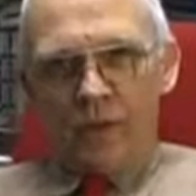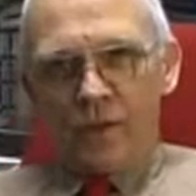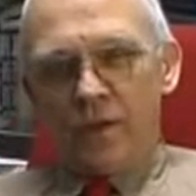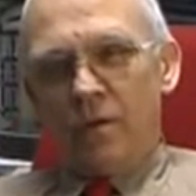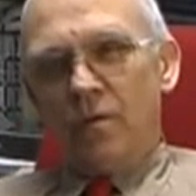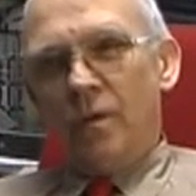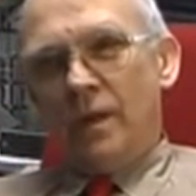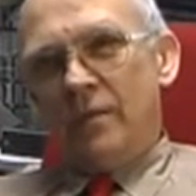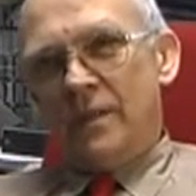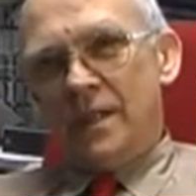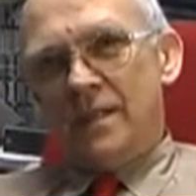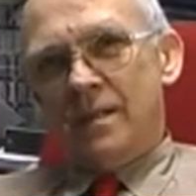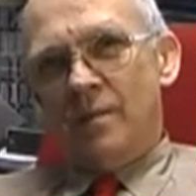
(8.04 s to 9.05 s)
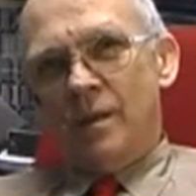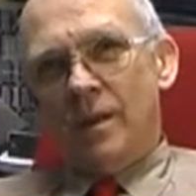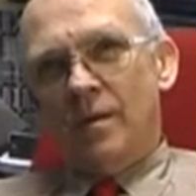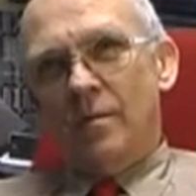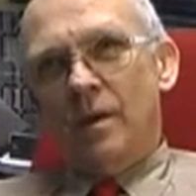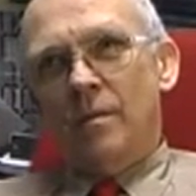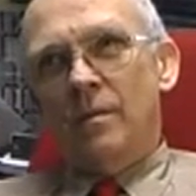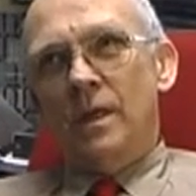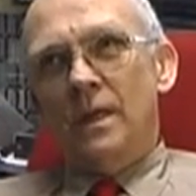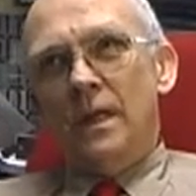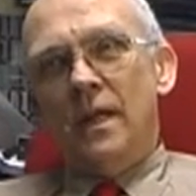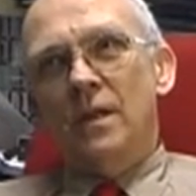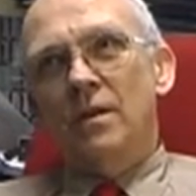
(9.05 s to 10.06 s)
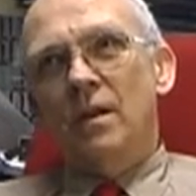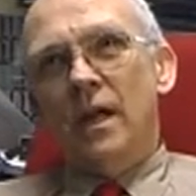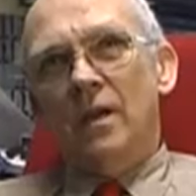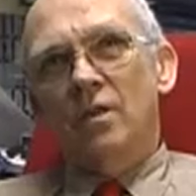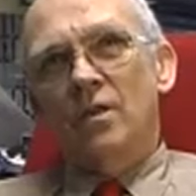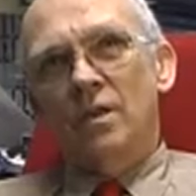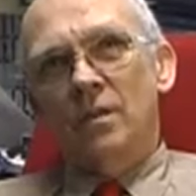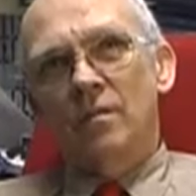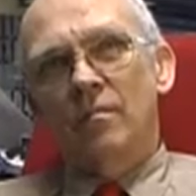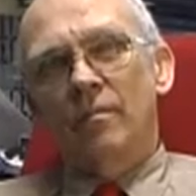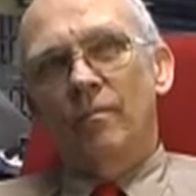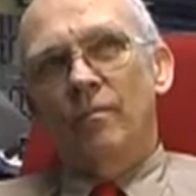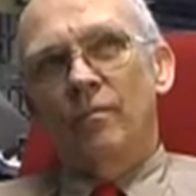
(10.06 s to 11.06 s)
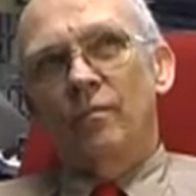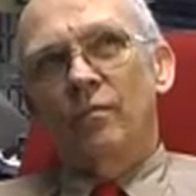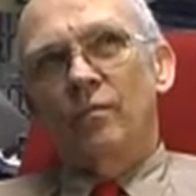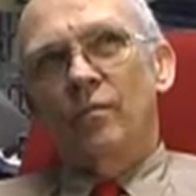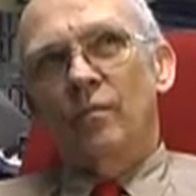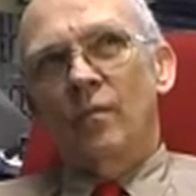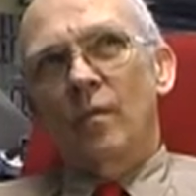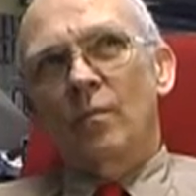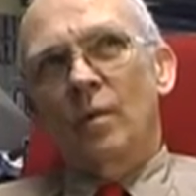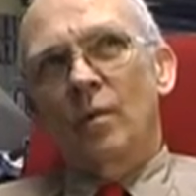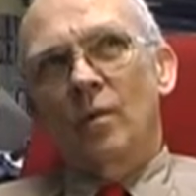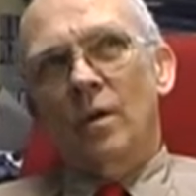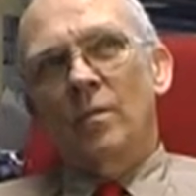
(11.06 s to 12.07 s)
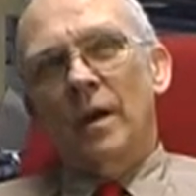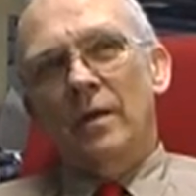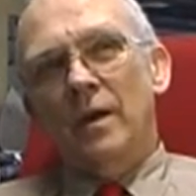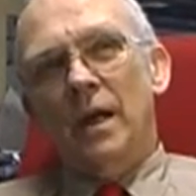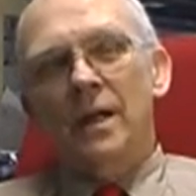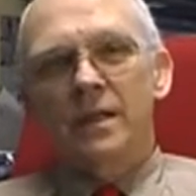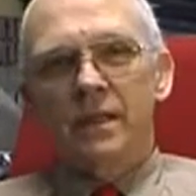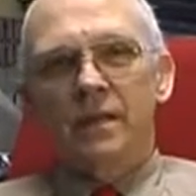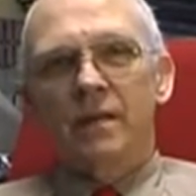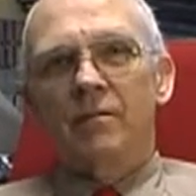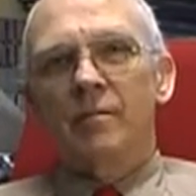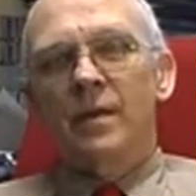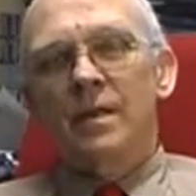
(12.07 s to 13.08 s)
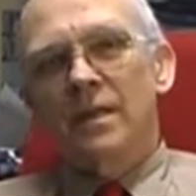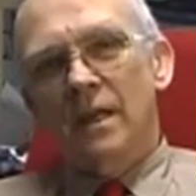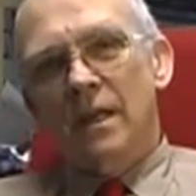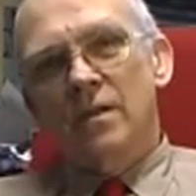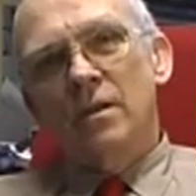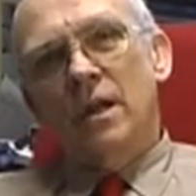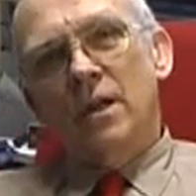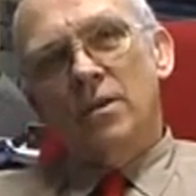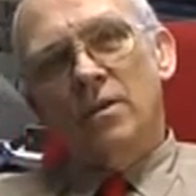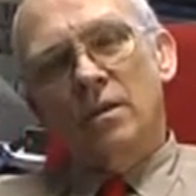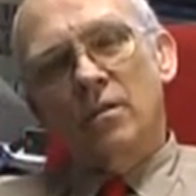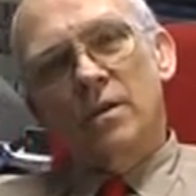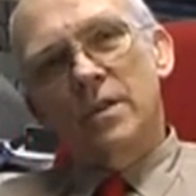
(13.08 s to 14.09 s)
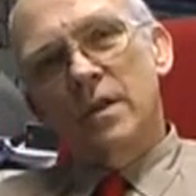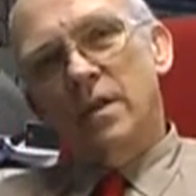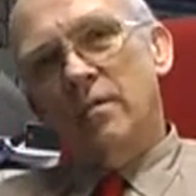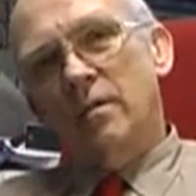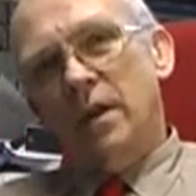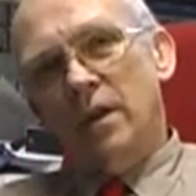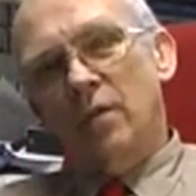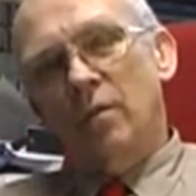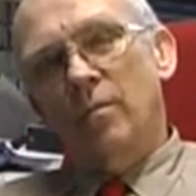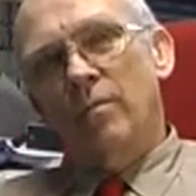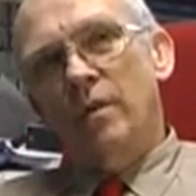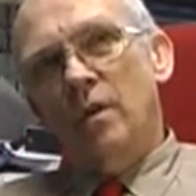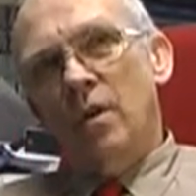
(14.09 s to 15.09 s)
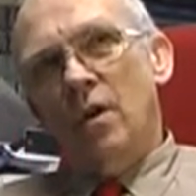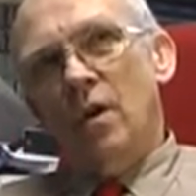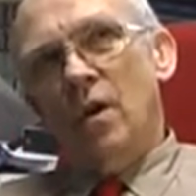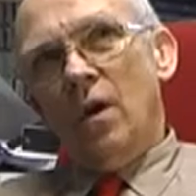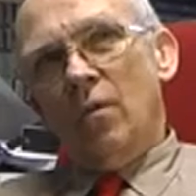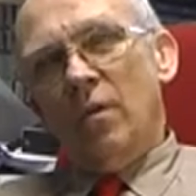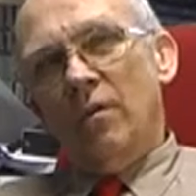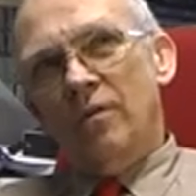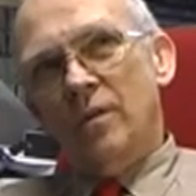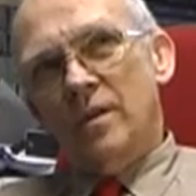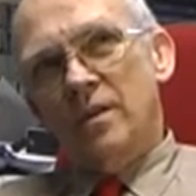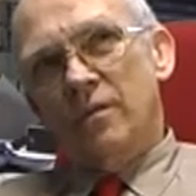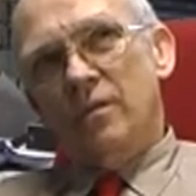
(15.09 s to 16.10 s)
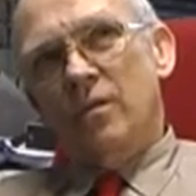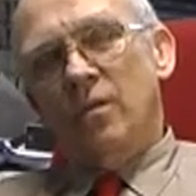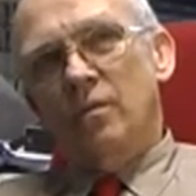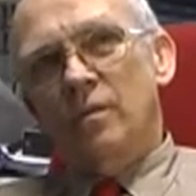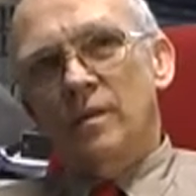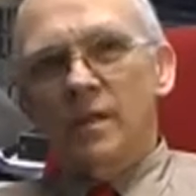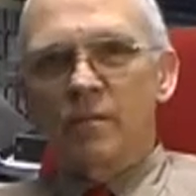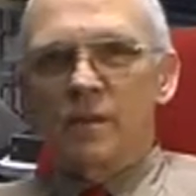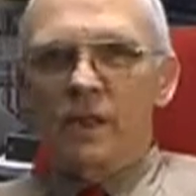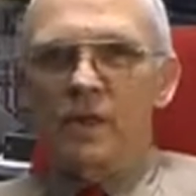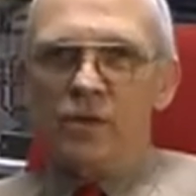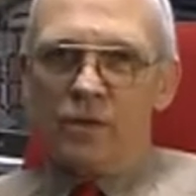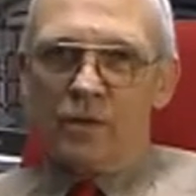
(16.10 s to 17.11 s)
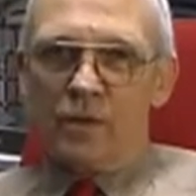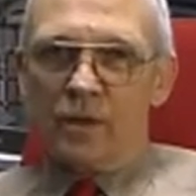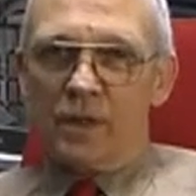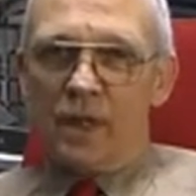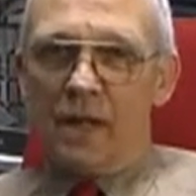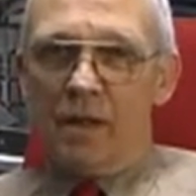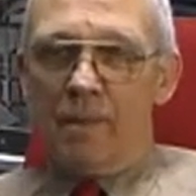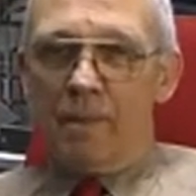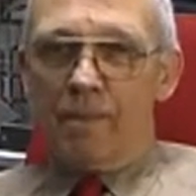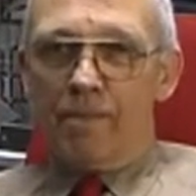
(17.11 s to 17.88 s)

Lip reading: So I've said something about media education, but what about the idea of media education across the curriculum? Well, first of all, some teachers would say,